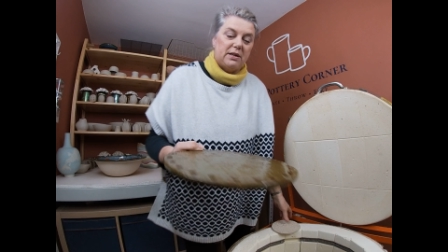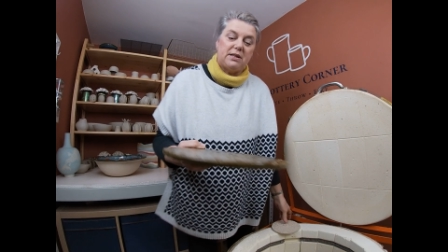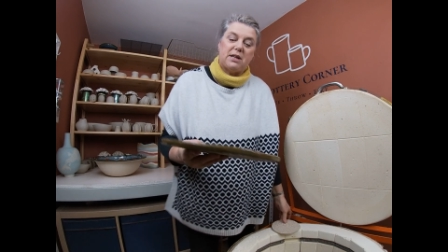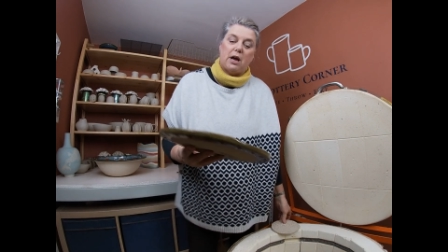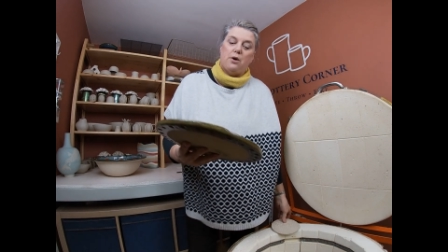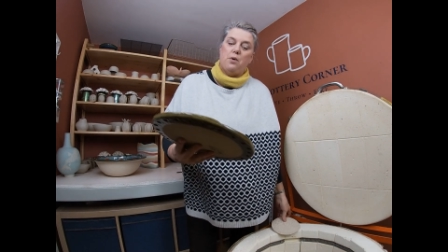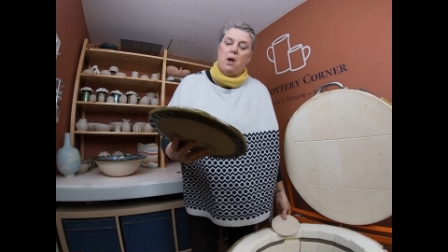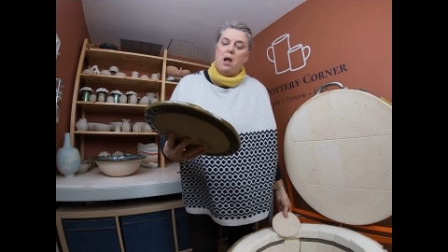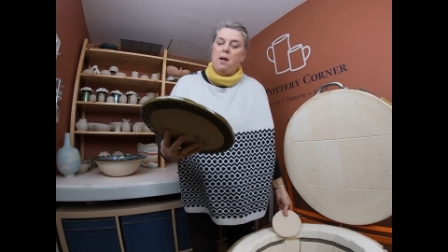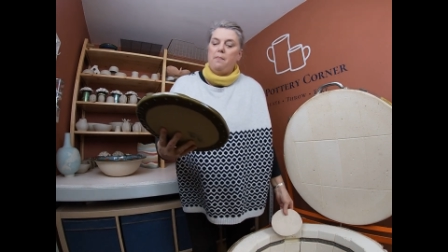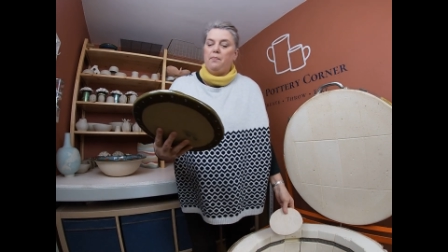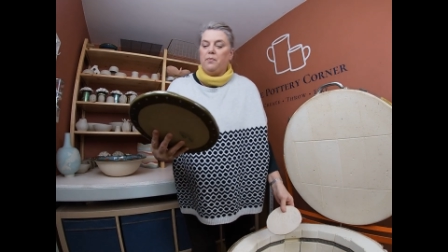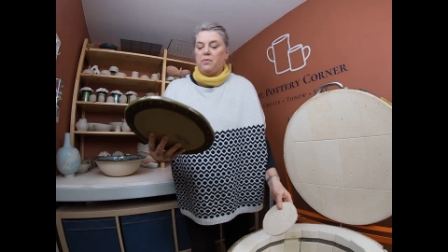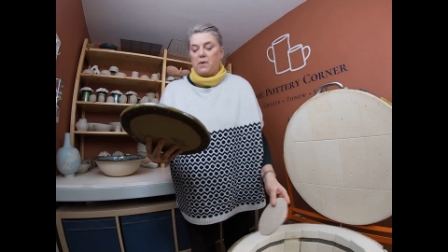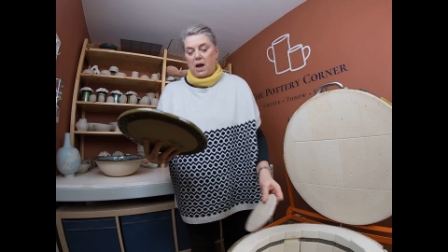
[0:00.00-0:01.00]
So
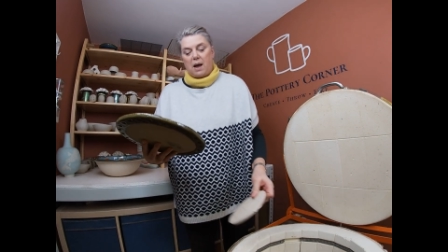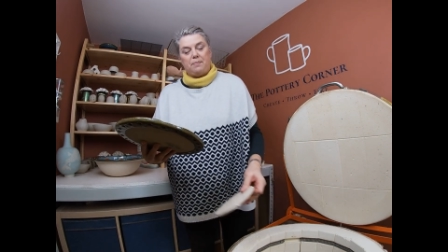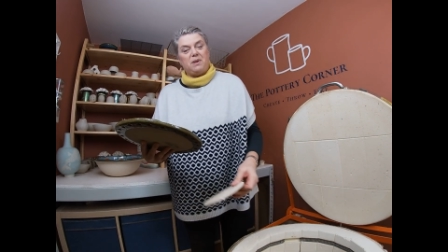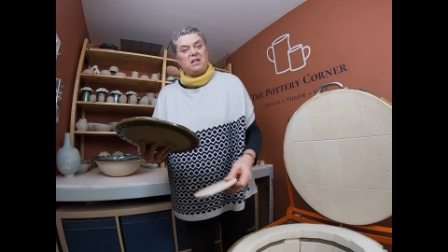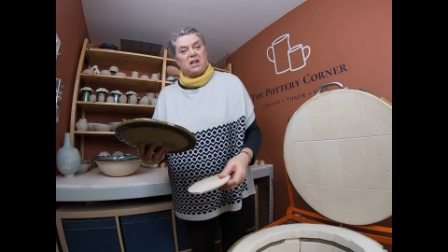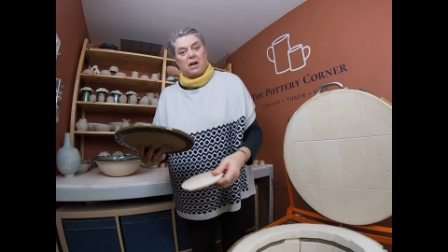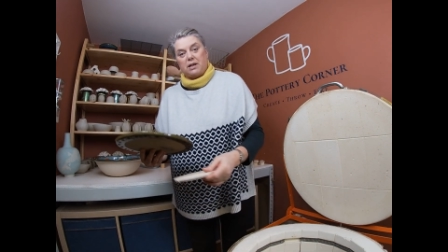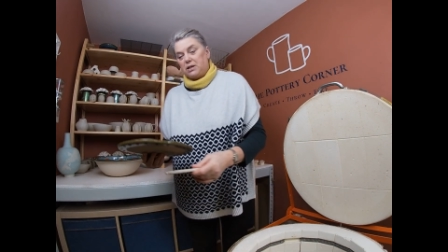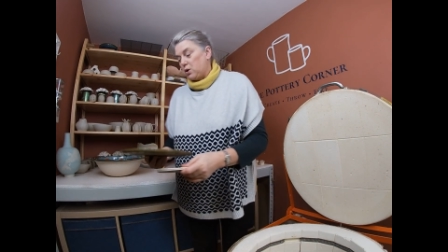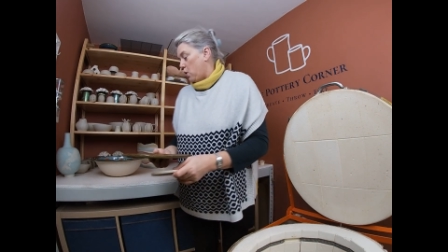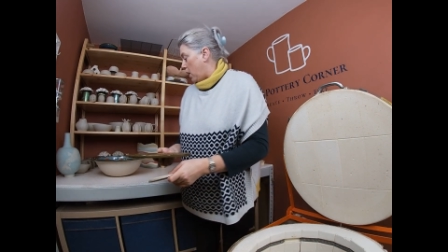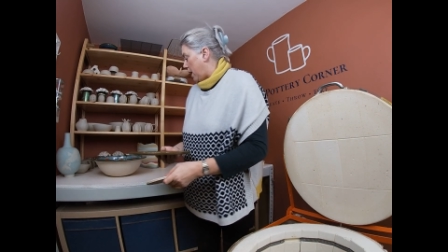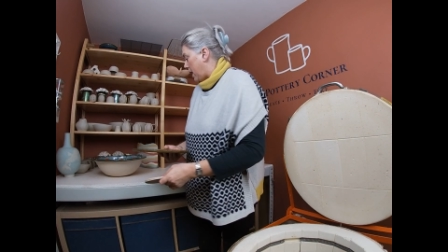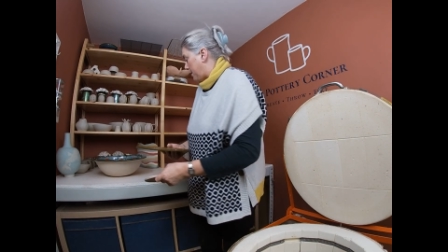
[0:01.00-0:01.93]
happy days, quite